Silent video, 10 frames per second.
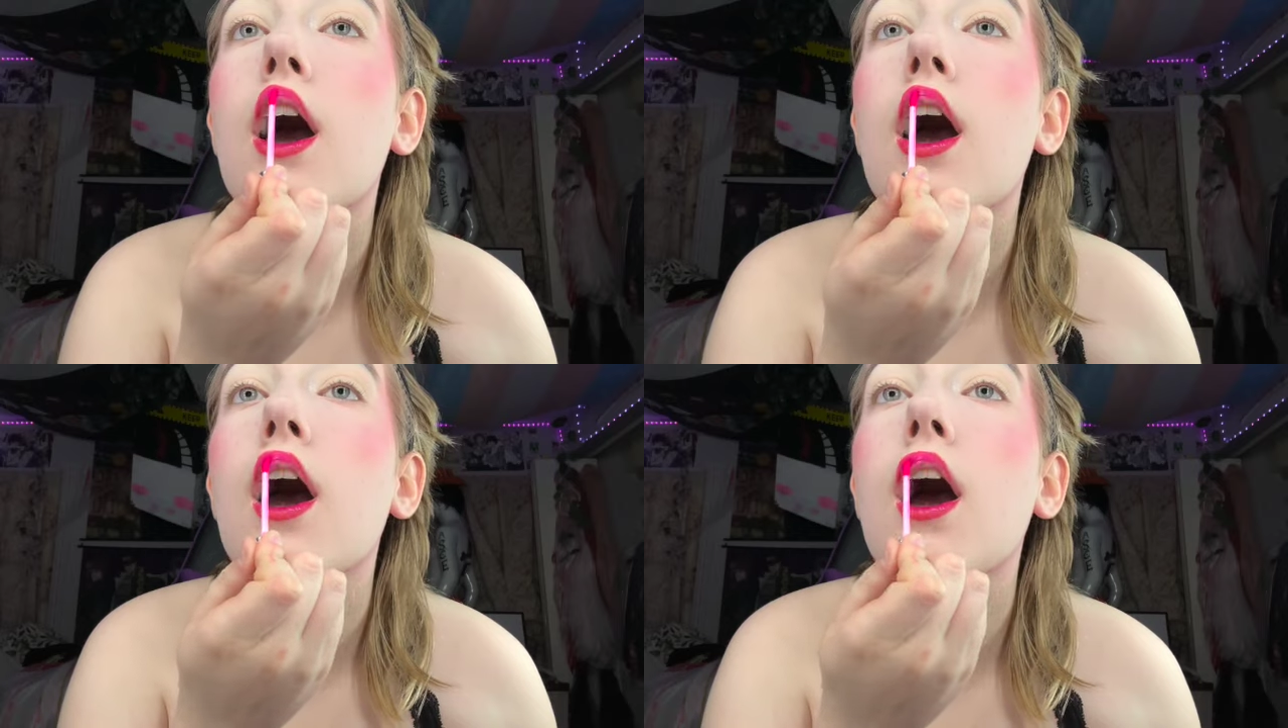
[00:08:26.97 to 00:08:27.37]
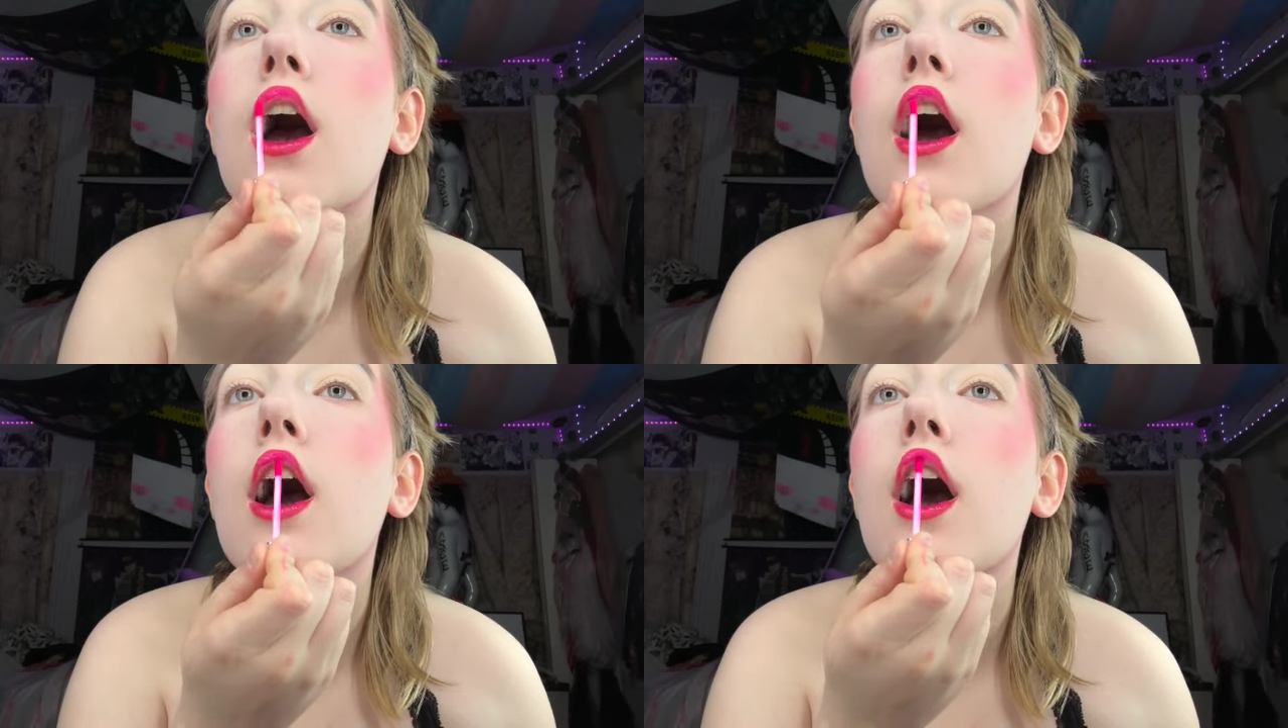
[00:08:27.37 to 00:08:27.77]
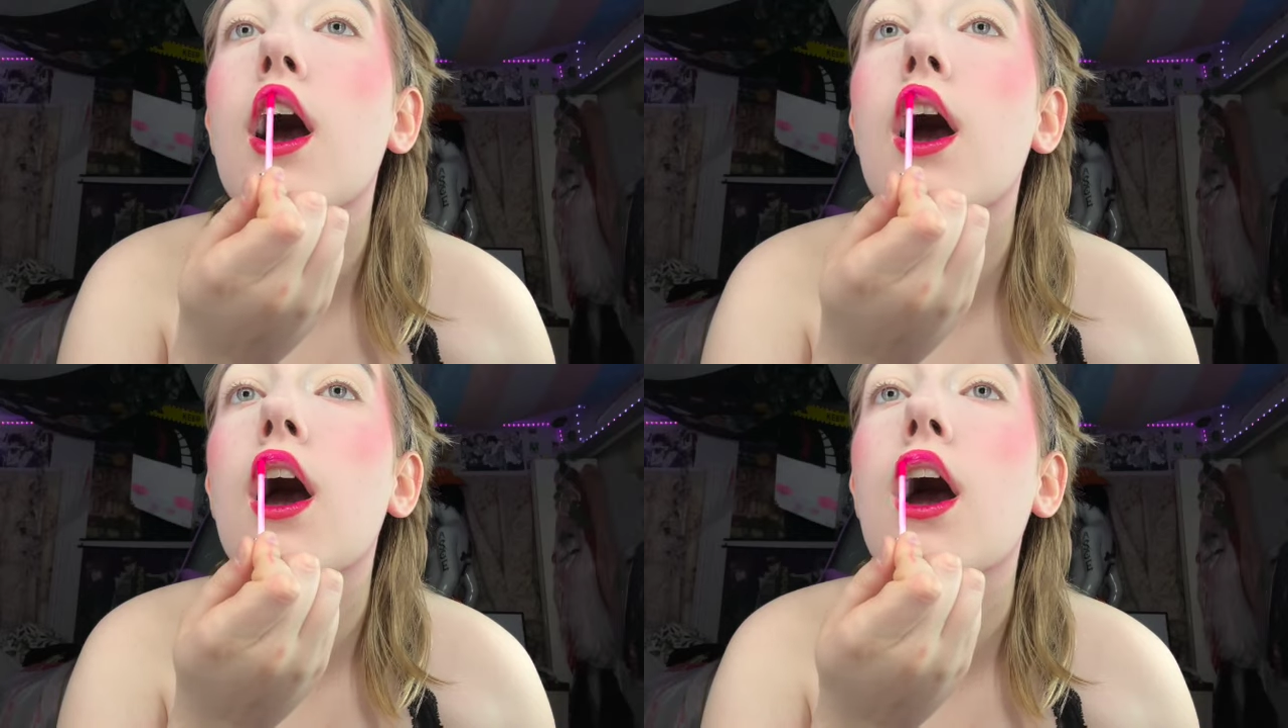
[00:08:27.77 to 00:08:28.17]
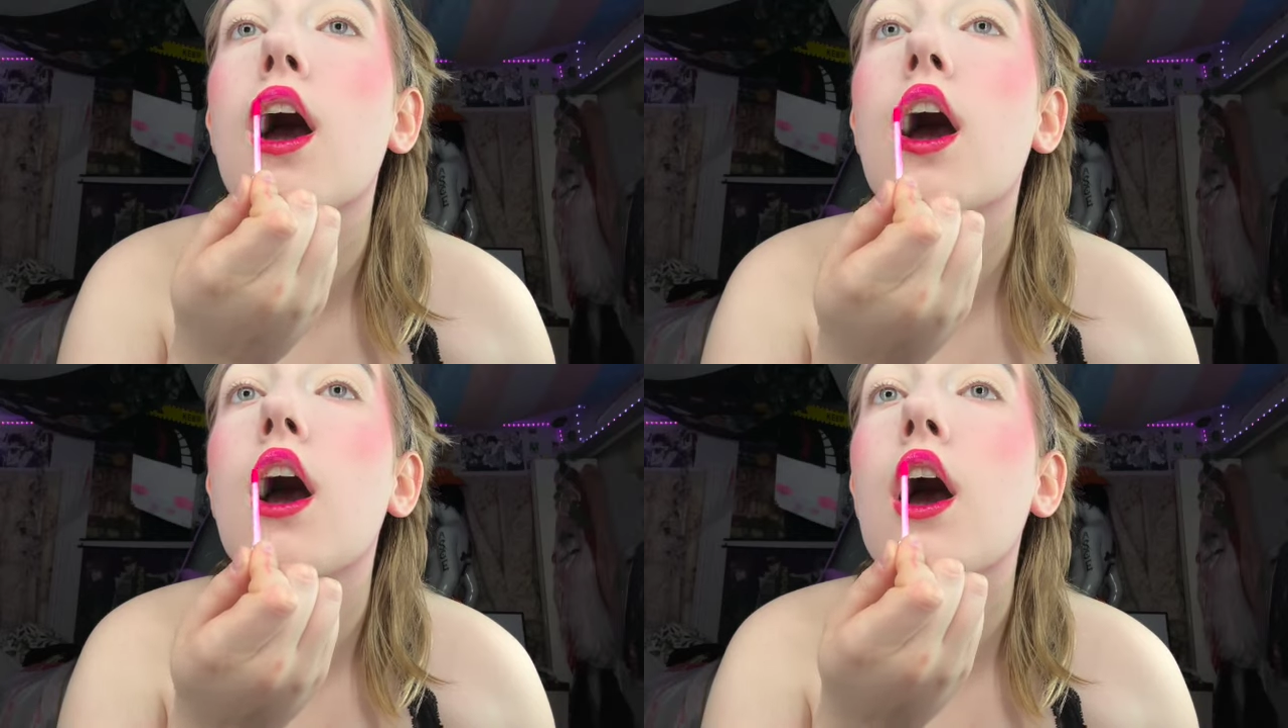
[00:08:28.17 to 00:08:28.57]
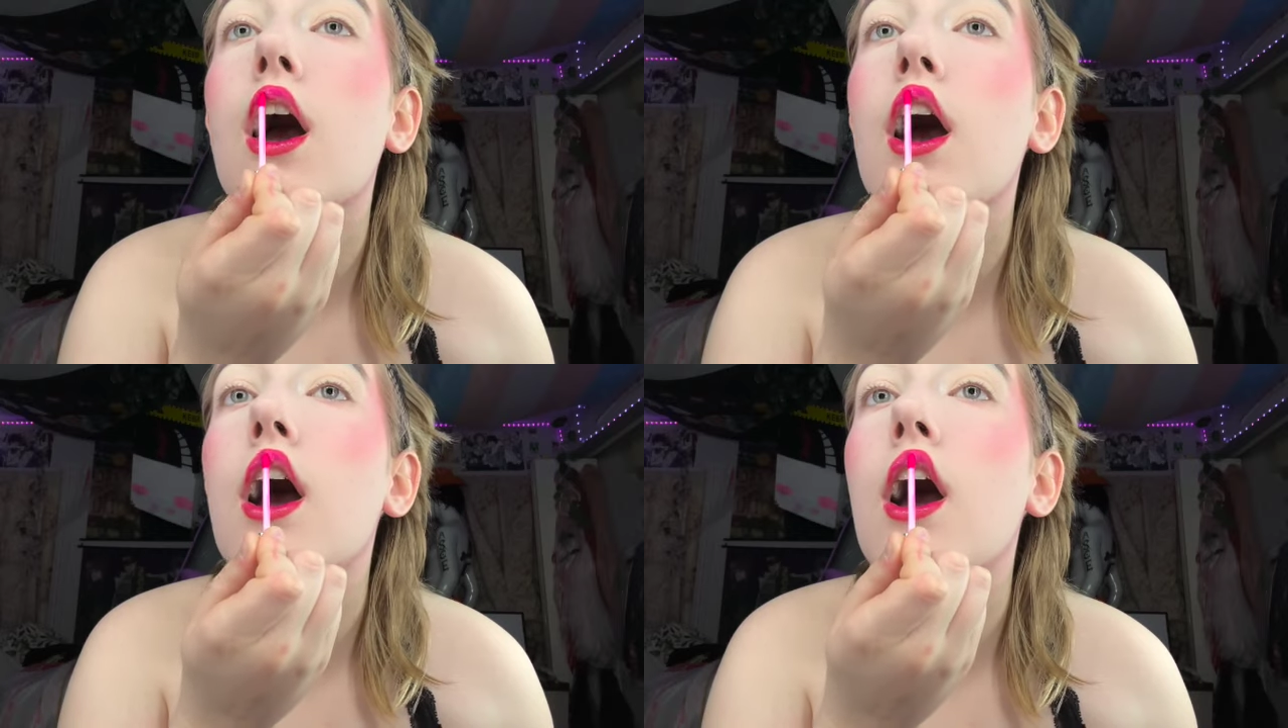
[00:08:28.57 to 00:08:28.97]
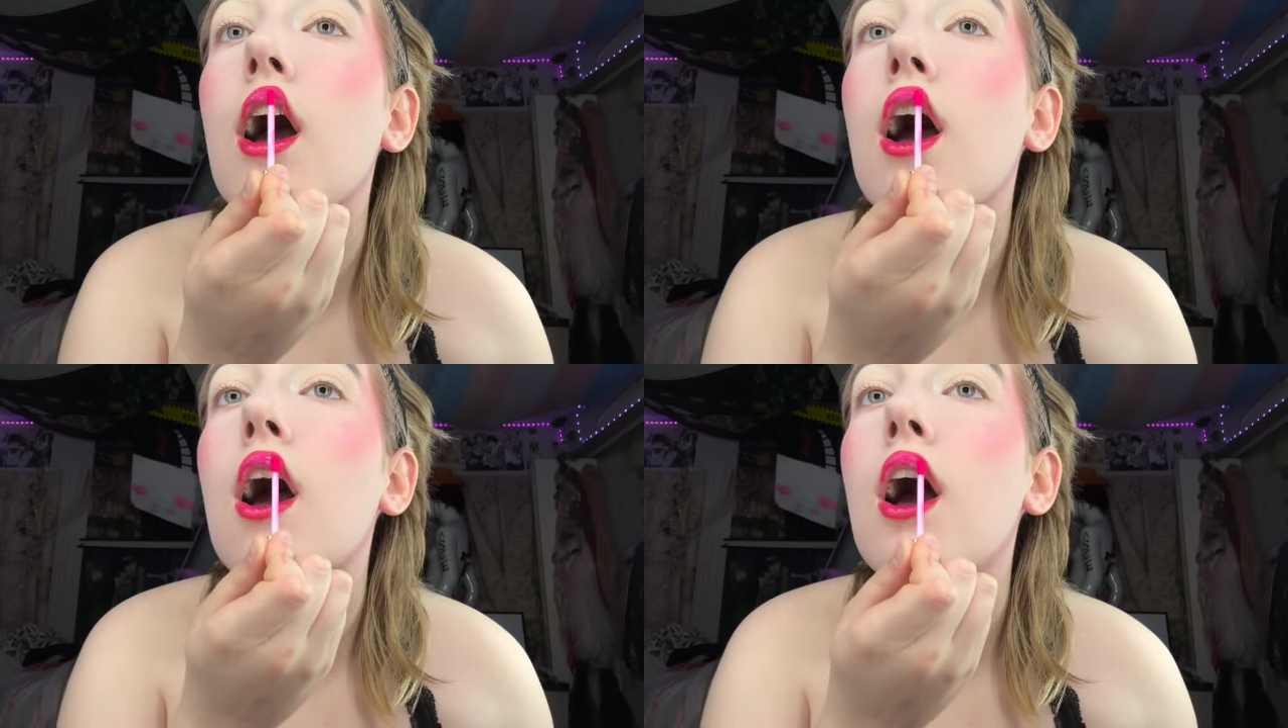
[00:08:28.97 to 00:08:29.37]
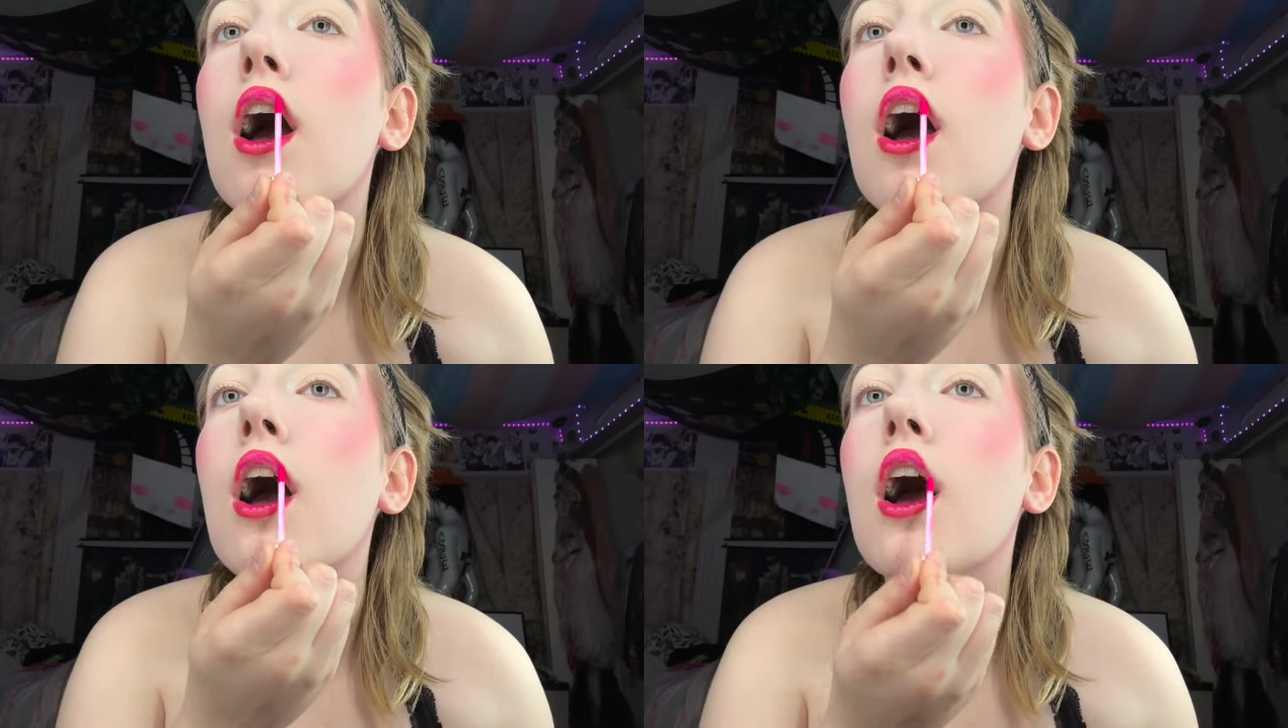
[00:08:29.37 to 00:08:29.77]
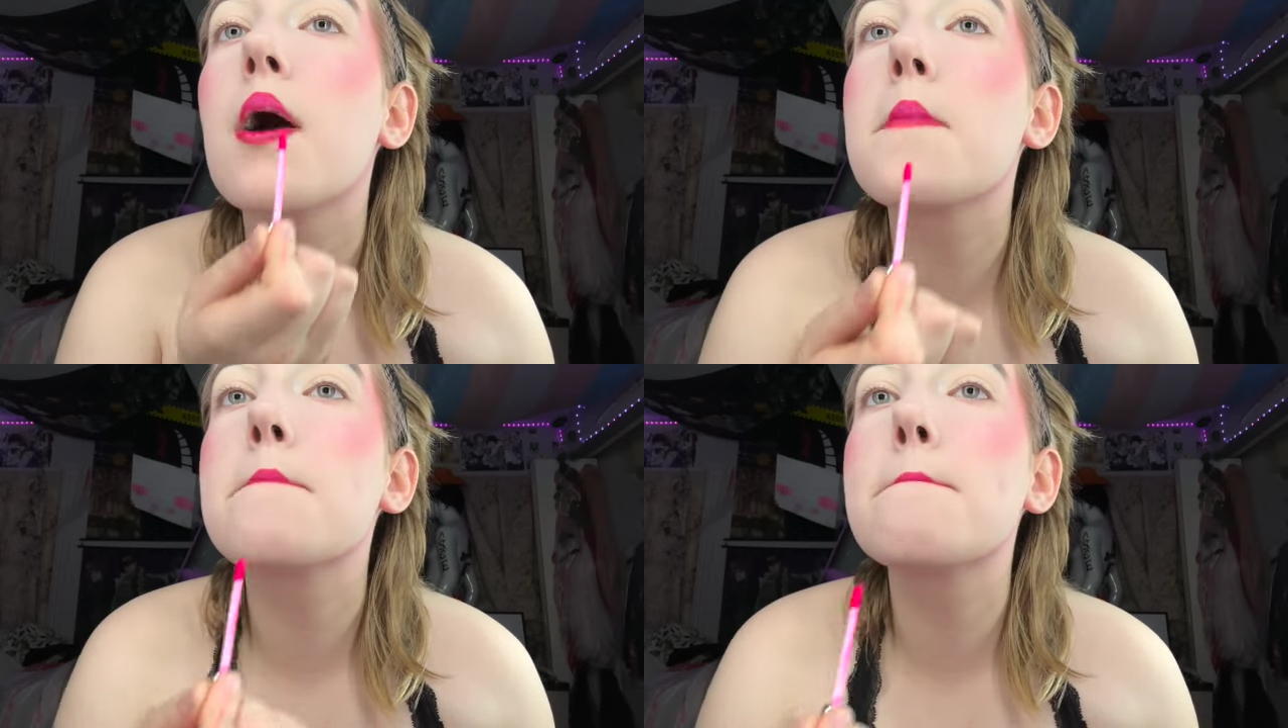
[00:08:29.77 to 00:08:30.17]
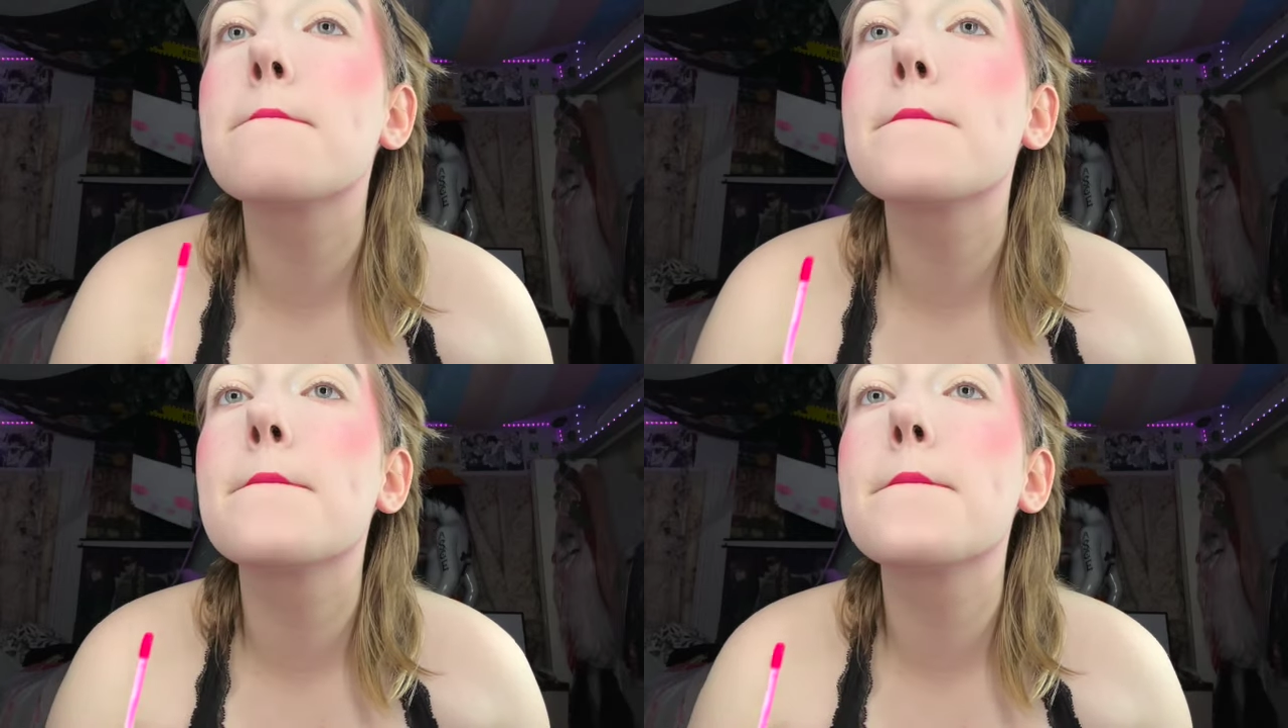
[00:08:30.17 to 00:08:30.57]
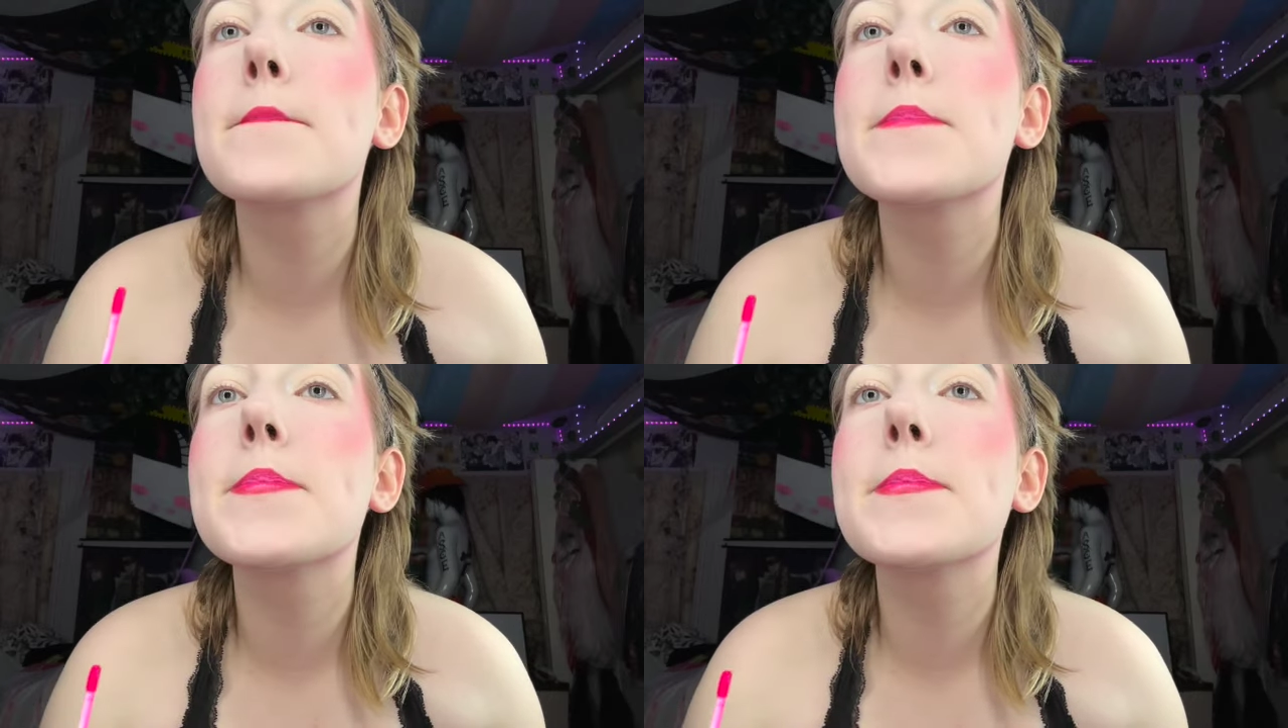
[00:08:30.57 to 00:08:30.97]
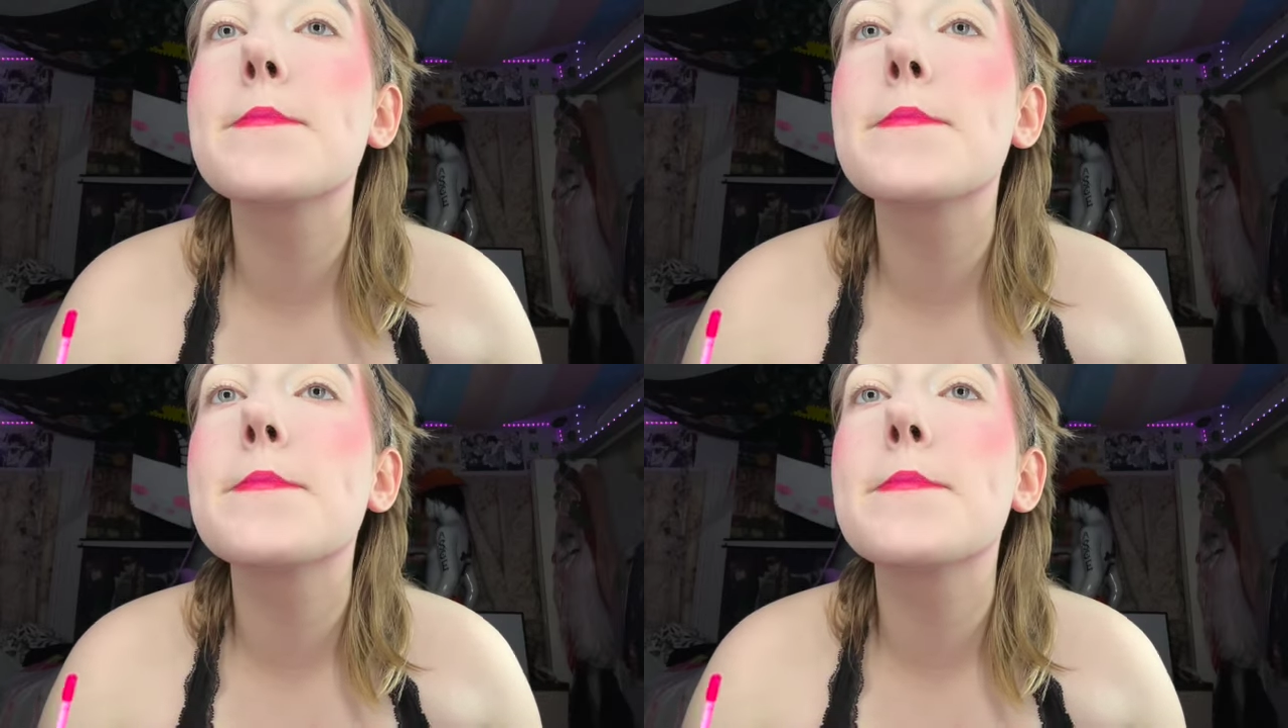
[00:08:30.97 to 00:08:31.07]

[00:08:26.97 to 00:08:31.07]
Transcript: After I put it on, you can tell how happy it made me,